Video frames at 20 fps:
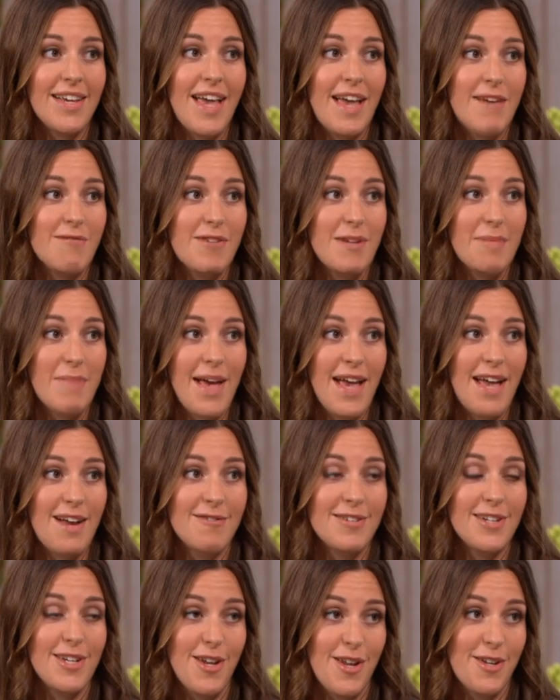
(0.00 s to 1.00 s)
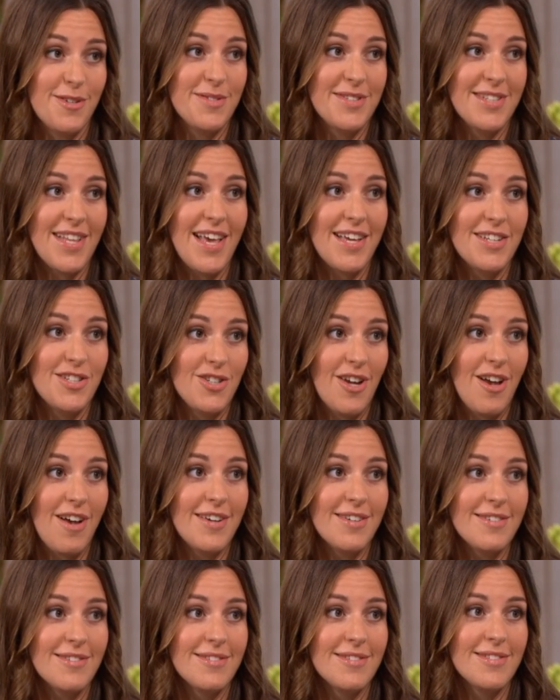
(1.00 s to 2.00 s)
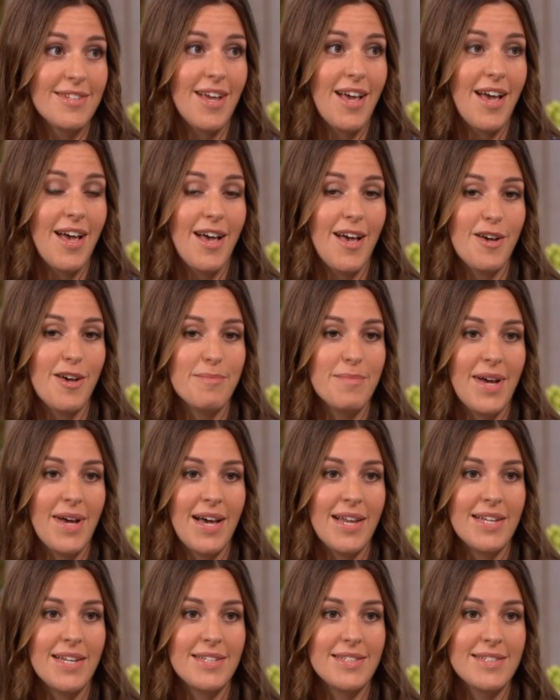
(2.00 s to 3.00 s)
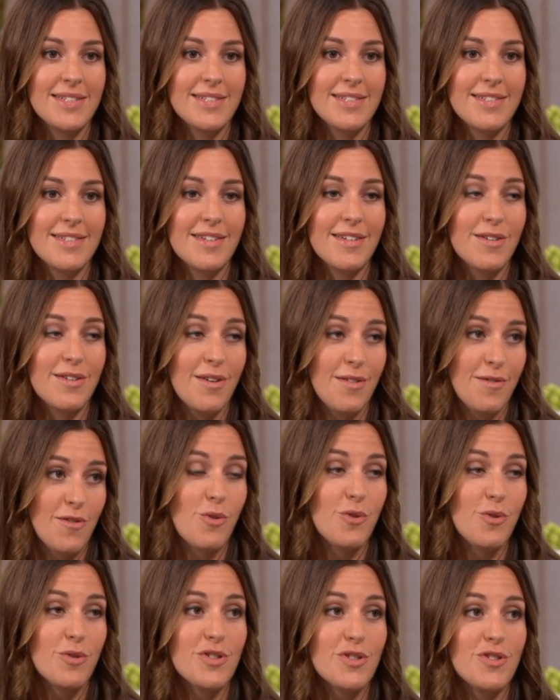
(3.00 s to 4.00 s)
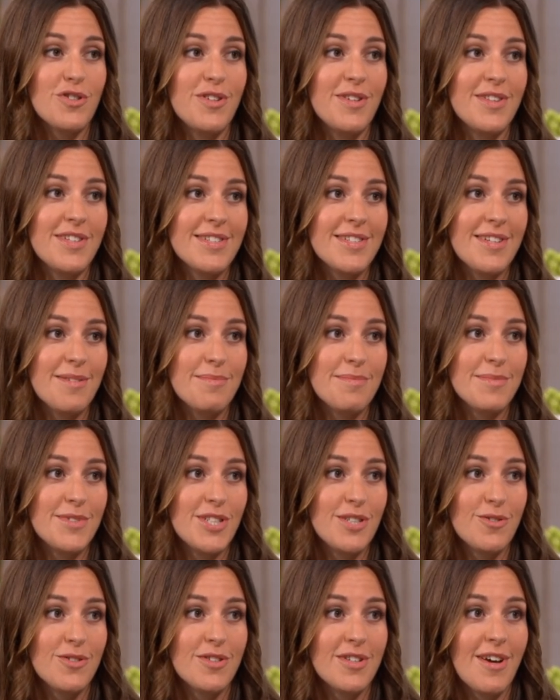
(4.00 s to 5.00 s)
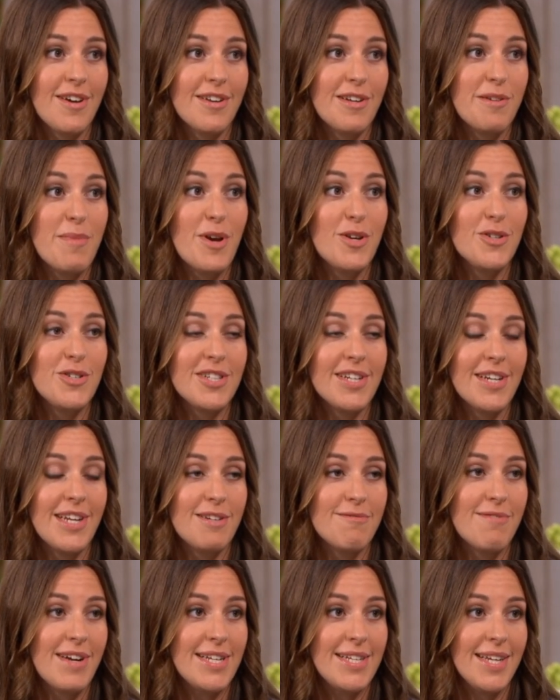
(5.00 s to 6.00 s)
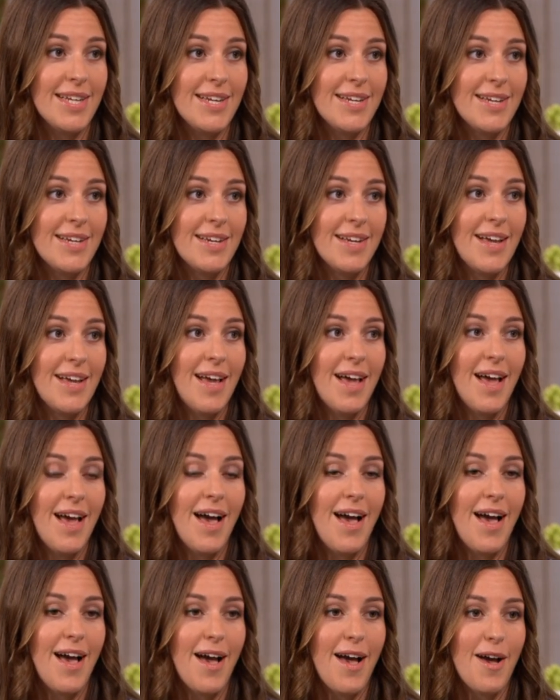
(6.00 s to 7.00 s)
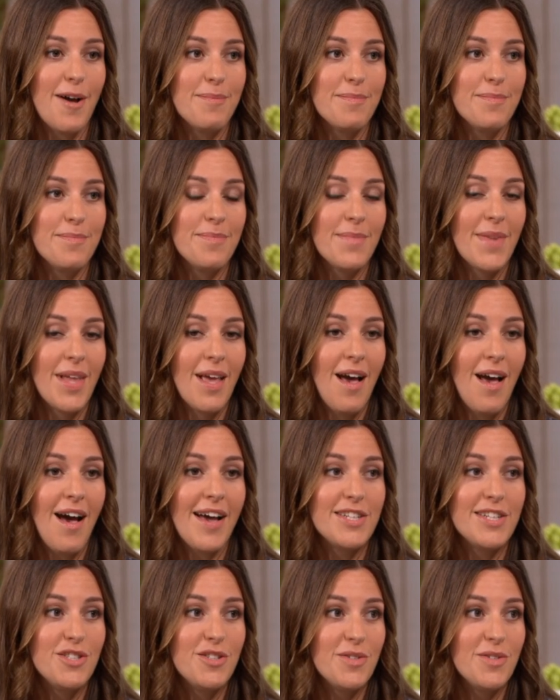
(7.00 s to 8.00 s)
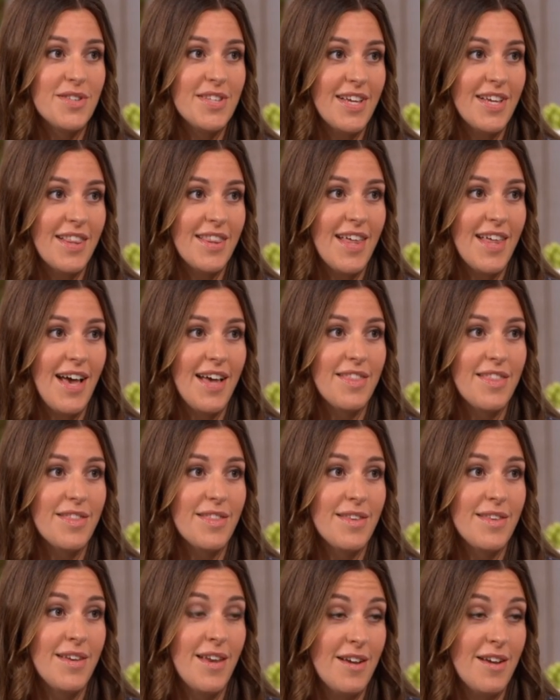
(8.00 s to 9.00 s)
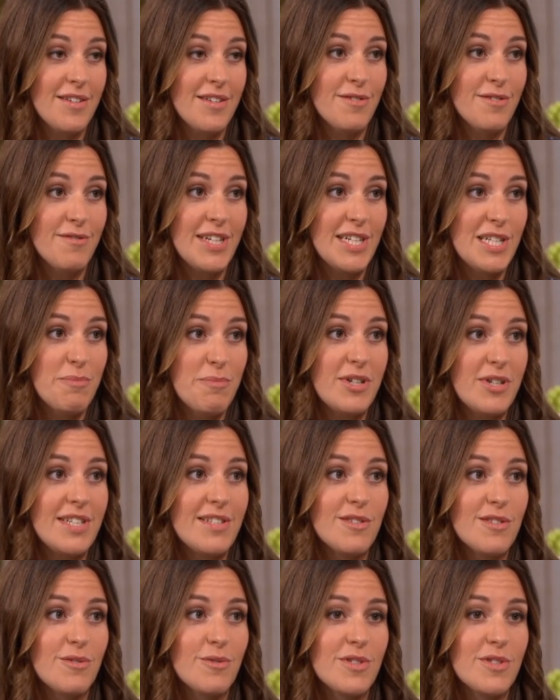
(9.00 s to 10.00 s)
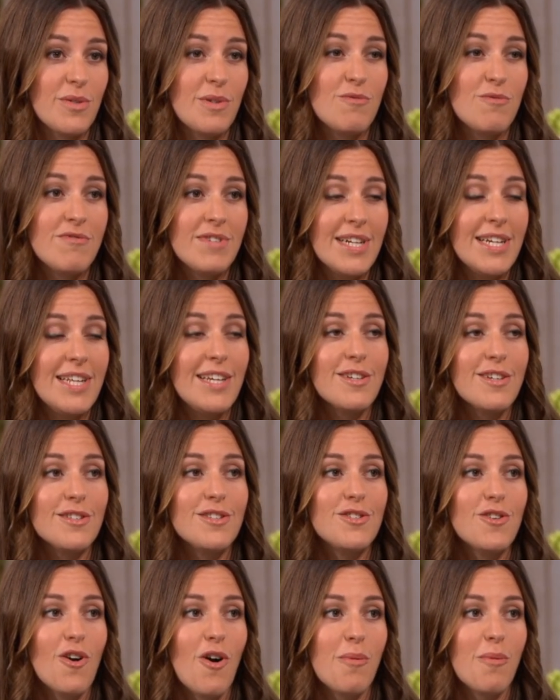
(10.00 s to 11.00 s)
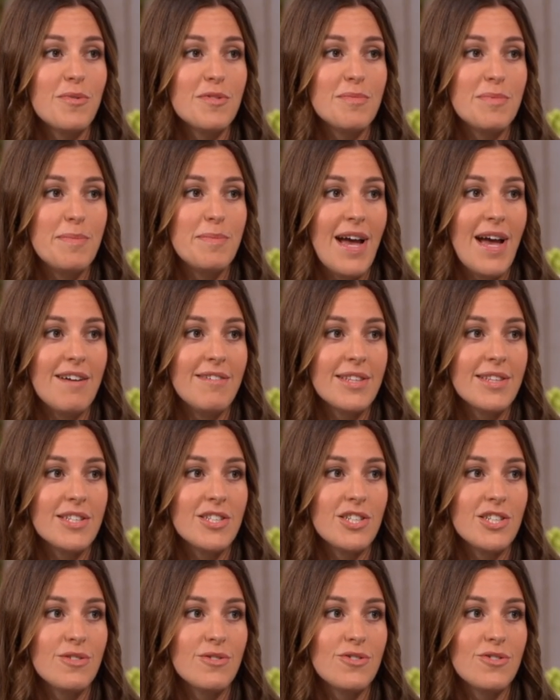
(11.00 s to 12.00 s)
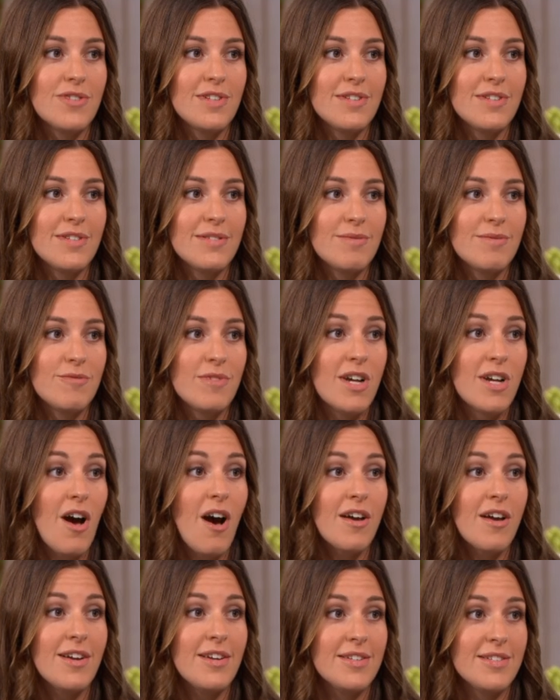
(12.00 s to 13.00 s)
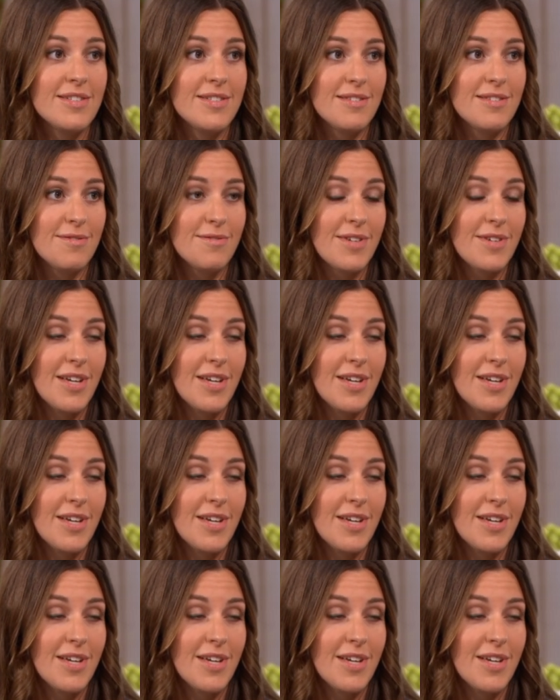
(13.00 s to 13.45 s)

Every parent knows their child, and it's of course true that some children aren't emotionally ready. I do think that nurseries, preschools do a really good job of preparing the children, regardless of